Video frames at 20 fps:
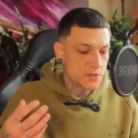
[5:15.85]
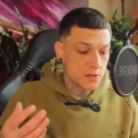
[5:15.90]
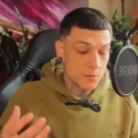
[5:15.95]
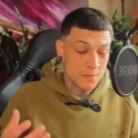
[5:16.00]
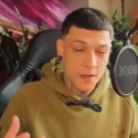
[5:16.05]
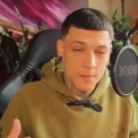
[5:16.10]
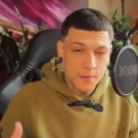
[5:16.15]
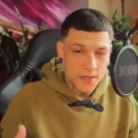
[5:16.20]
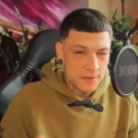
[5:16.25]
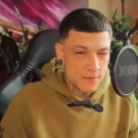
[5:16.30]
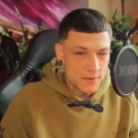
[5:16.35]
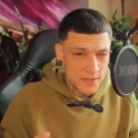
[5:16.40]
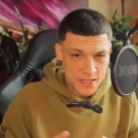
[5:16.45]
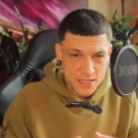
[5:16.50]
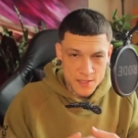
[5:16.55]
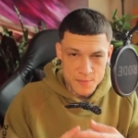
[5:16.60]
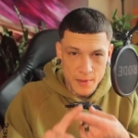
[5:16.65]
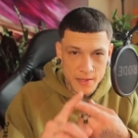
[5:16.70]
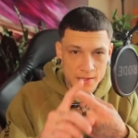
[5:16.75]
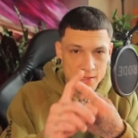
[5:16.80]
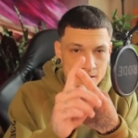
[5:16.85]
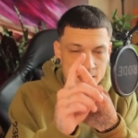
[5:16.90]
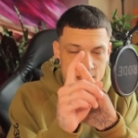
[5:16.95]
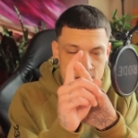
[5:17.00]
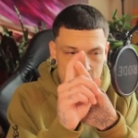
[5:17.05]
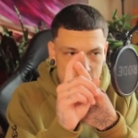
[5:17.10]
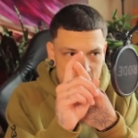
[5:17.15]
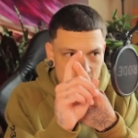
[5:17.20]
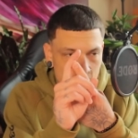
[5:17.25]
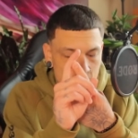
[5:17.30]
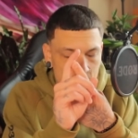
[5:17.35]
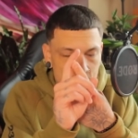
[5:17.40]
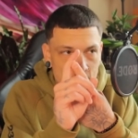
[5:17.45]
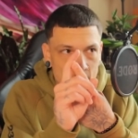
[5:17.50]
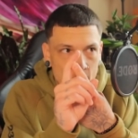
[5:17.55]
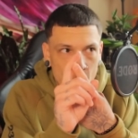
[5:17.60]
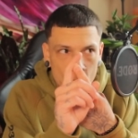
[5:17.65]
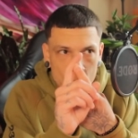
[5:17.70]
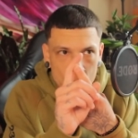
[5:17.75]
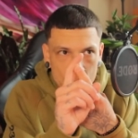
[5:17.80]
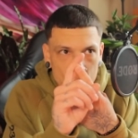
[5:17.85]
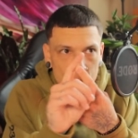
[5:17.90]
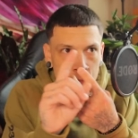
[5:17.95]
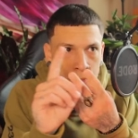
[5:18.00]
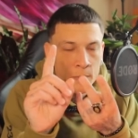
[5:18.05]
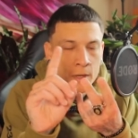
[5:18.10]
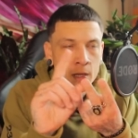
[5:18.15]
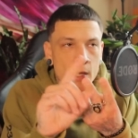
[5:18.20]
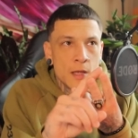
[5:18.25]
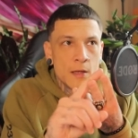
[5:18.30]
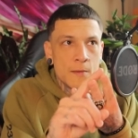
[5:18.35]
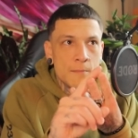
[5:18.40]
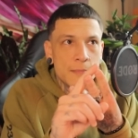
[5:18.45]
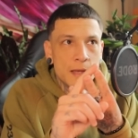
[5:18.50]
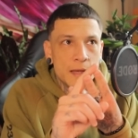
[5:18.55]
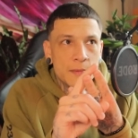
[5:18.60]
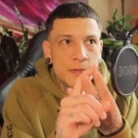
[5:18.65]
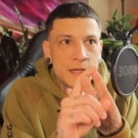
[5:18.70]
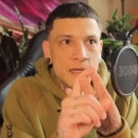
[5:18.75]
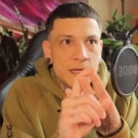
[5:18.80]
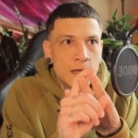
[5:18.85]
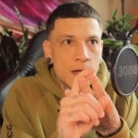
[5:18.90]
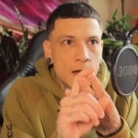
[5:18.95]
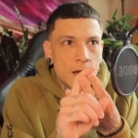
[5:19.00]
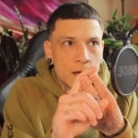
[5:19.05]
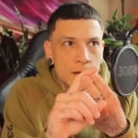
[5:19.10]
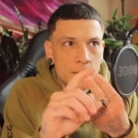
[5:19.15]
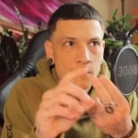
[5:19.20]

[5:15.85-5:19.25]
So maybe even spending some time at home, maybe